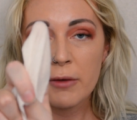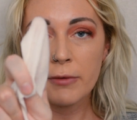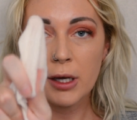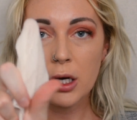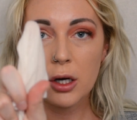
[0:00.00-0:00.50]
my
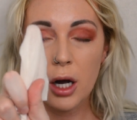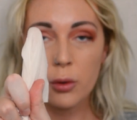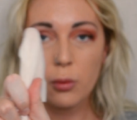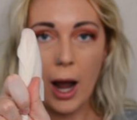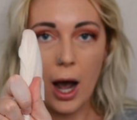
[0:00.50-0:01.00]
finger
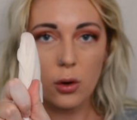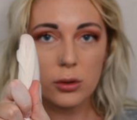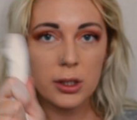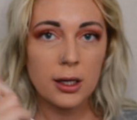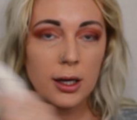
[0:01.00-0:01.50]

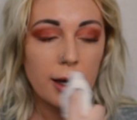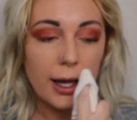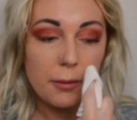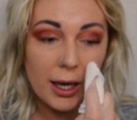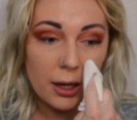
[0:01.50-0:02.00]
around
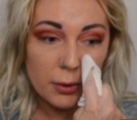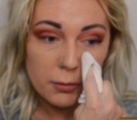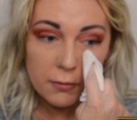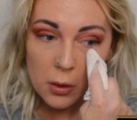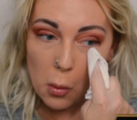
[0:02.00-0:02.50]
a makeup
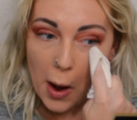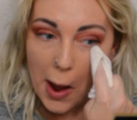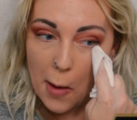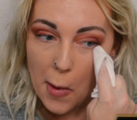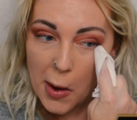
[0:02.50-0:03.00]
removing
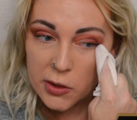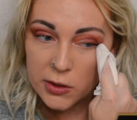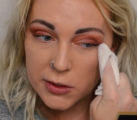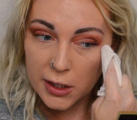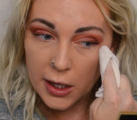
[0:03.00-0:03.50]
wipe and
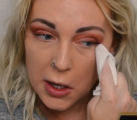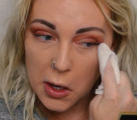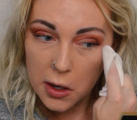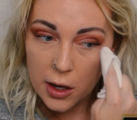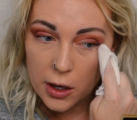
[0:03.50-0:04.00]
just kind
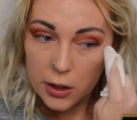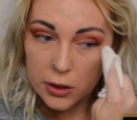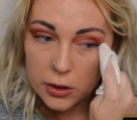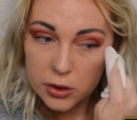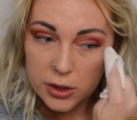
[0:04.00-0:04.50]
of
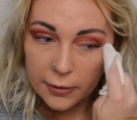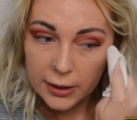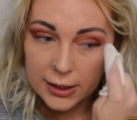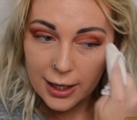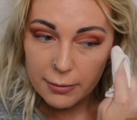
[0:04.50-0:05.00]

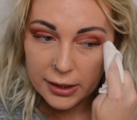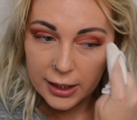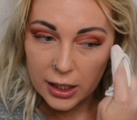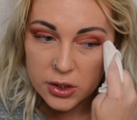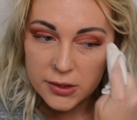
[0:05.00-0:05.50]
gently dab at
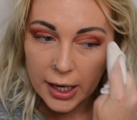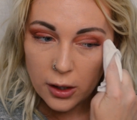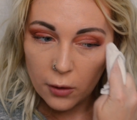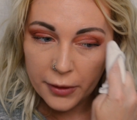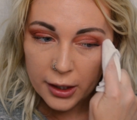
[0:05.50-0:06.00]
the edges. I
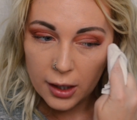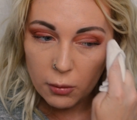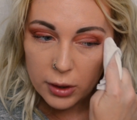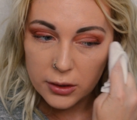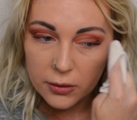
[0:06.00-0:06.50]
don't think I
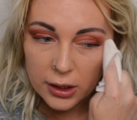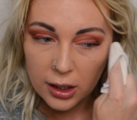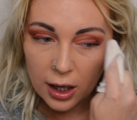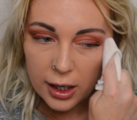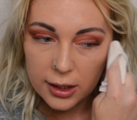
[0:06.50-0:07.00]
want to do the
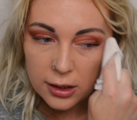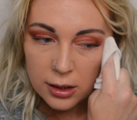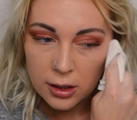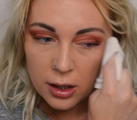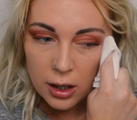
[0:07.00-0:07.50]
cut
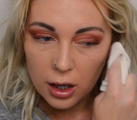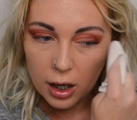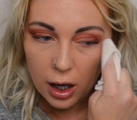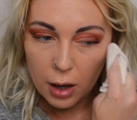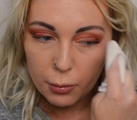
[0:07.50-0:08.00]

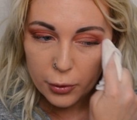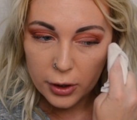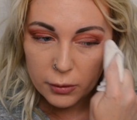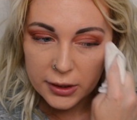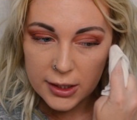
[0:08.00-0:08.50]

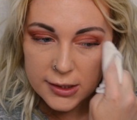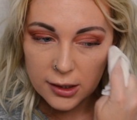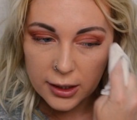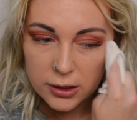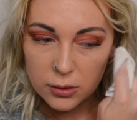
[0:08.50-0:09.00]
upward with this
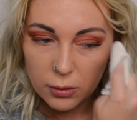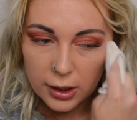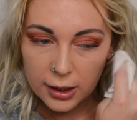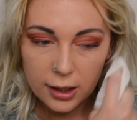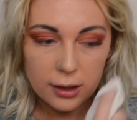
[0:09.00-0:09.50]
look. I do want
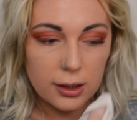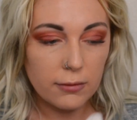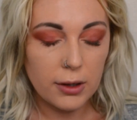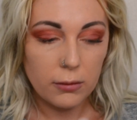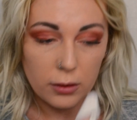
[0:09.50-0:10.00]
to kind of
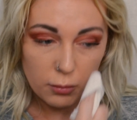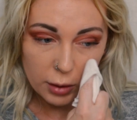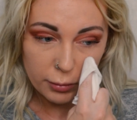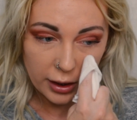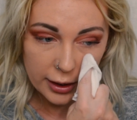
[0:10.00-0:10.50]
leave it a little
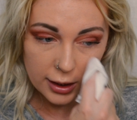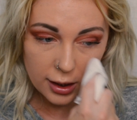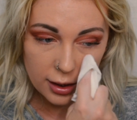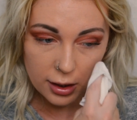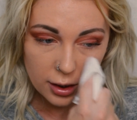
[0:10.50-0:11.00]
more
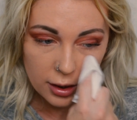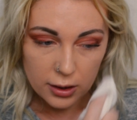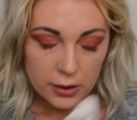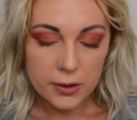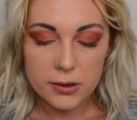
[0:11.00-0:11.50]
blended.
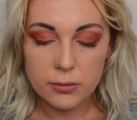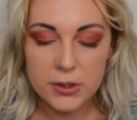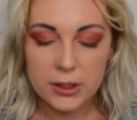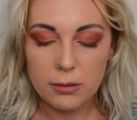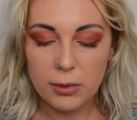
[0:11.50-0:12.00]
So I'm
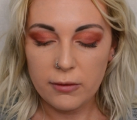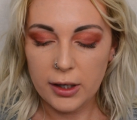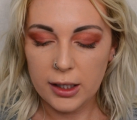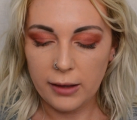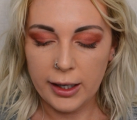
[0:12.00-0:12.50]
just going to be
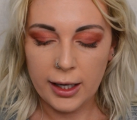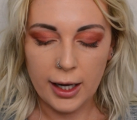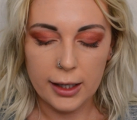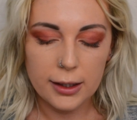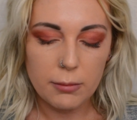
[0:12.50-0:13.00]
very
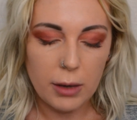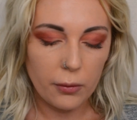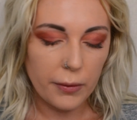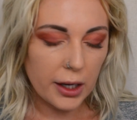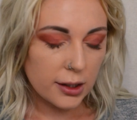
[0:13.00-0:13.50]
light-handed
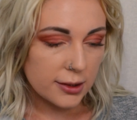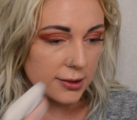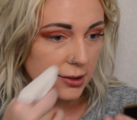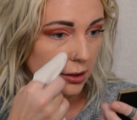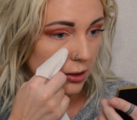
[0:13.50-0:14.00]
about this.